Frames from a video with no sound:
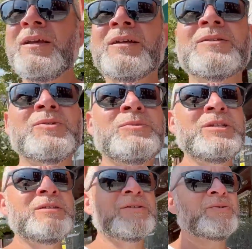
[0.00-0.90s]
So
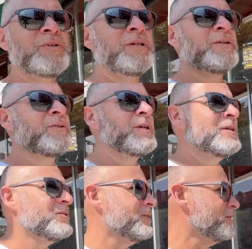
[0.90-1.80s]
Midland Street here, they
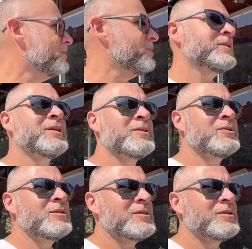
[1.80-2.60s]
actually close it down in the